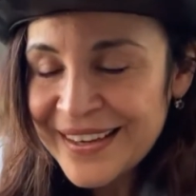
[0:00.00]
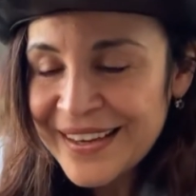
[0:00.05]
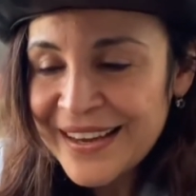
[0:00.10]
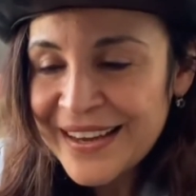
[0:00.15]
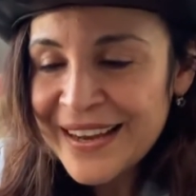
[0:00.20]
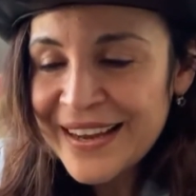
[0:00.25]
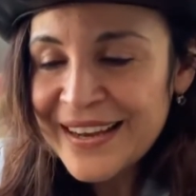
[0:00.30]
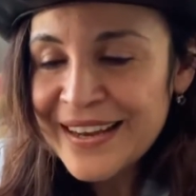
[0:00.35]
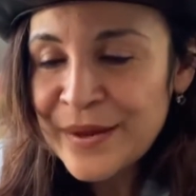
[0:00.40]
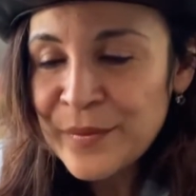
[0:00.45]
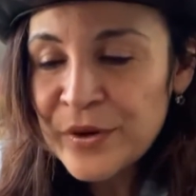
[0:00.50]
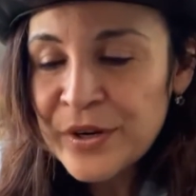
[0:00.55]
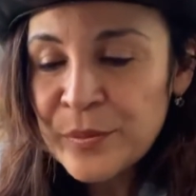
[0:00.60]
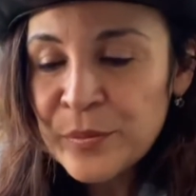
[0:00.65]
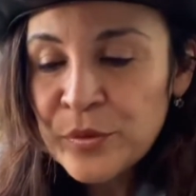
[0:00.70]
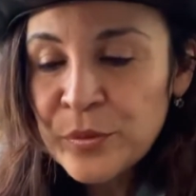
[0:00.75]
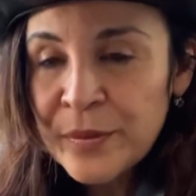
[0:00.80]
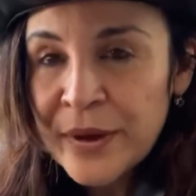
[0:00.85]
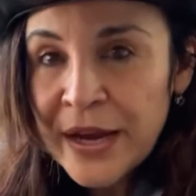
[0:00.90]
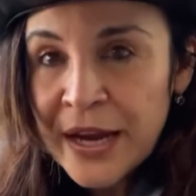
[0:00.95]
And I'm going to
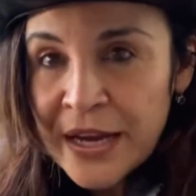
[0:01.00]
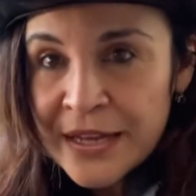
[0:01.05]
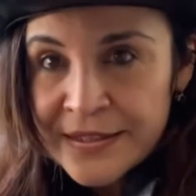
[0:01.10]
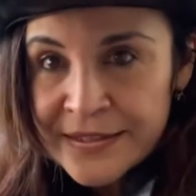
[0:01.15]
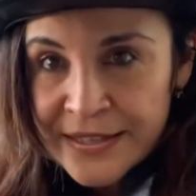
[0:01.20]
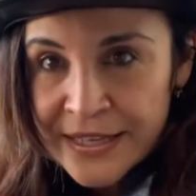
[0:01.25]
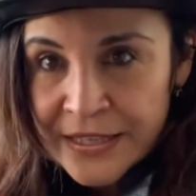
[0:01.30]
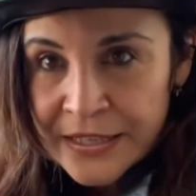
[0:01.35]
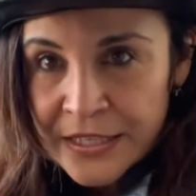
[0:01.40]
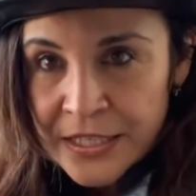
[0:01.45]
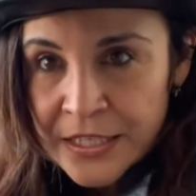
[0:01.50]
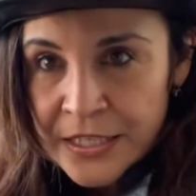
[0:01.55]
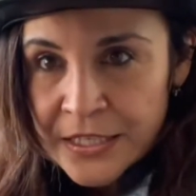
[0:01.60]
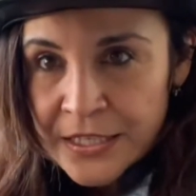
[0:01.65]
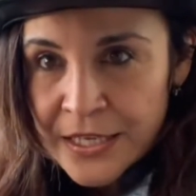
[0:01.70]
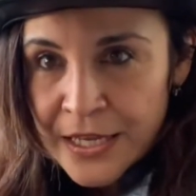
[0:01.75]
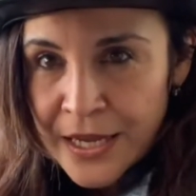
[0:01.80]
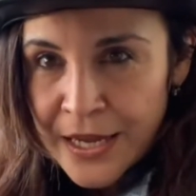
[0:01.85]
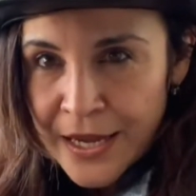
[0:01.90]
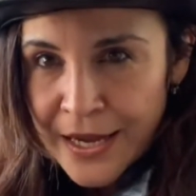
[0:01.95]
put my hands like this,
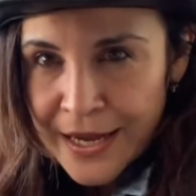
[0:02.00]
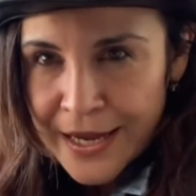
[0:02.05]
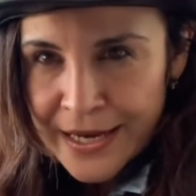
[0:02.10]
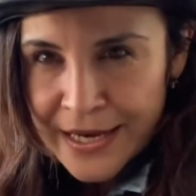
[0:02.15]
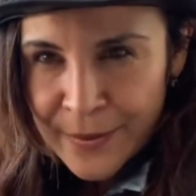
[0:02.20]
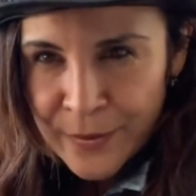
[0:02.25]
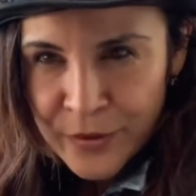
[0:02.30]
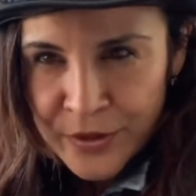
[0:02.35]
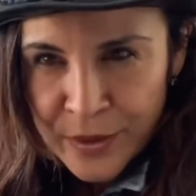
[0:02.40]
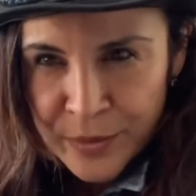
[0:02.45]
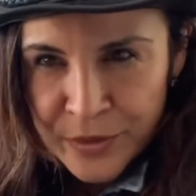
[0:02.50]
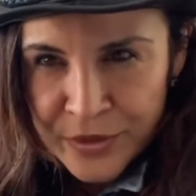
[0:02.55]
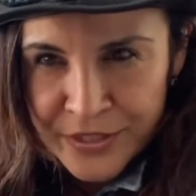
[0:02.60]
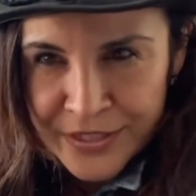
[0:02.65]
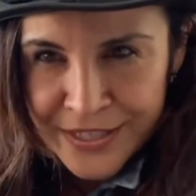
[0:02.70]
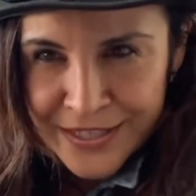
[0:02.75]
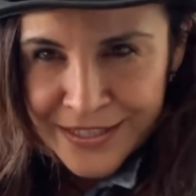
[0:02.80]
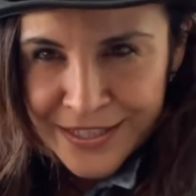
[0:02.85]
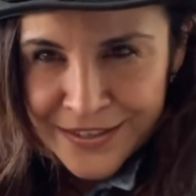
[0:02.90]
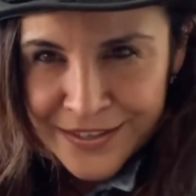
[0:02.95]
and I'm going to
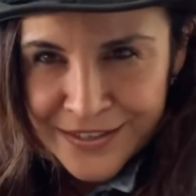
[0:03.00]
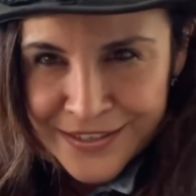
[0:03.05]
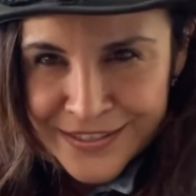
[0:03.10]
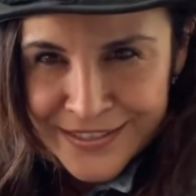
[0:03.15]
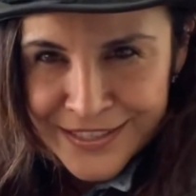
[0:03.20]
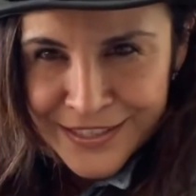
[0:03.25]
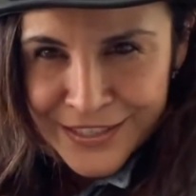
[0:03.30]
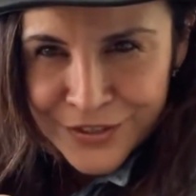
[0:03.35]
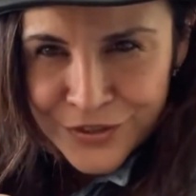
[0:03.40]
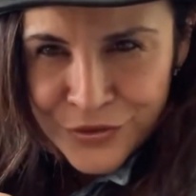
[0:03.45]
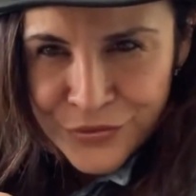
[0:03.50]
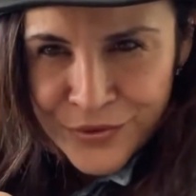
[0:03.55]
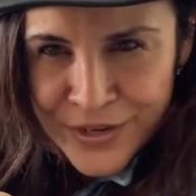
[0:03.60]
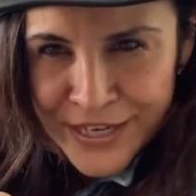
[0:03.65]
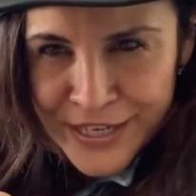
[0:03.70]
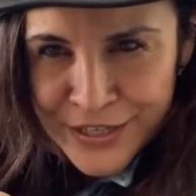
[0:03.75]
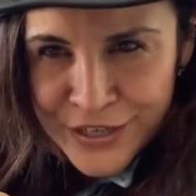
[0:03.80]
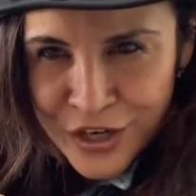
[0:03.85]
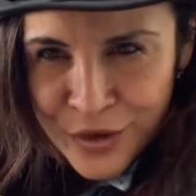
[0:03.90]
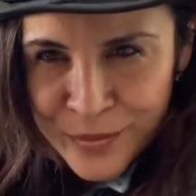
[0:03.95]
pretend that there is a little
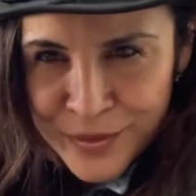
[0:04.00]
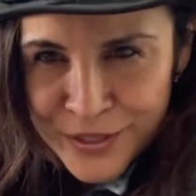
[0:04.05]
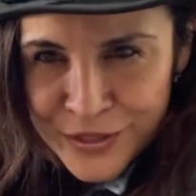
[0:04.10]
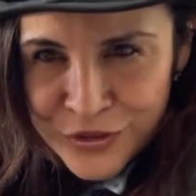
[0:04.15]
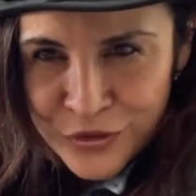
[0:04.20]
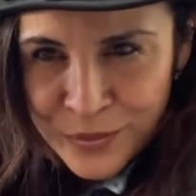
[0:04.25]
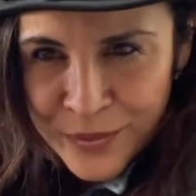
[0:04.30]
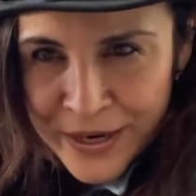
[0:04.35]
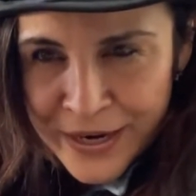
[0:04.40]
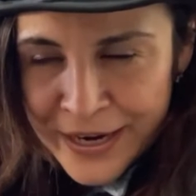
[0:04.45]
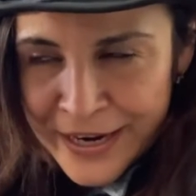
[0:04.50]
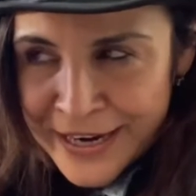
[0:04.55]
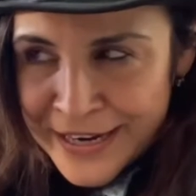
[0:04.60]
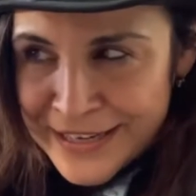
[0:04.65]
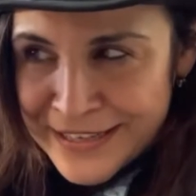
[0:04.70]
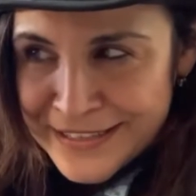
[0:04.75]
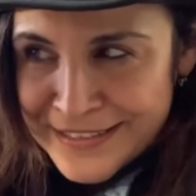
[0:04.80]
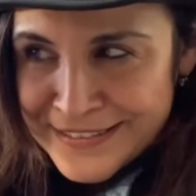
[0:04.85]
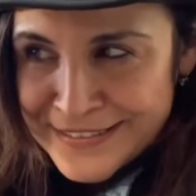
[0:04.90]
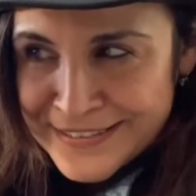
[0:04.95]
rain coming into my hands.